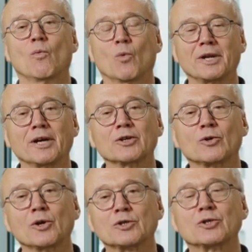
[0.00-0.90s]
what are you
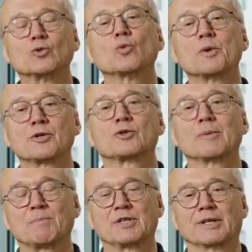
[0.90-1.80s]
going to do with the
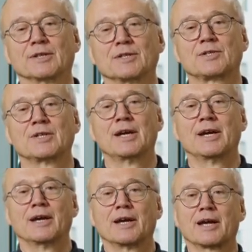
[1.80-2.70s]
trip signals?
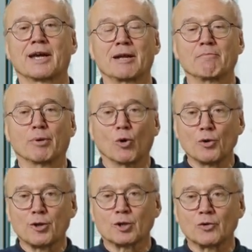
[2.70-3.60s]
Can
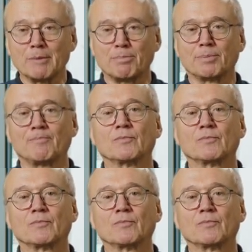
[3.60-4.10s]
both trip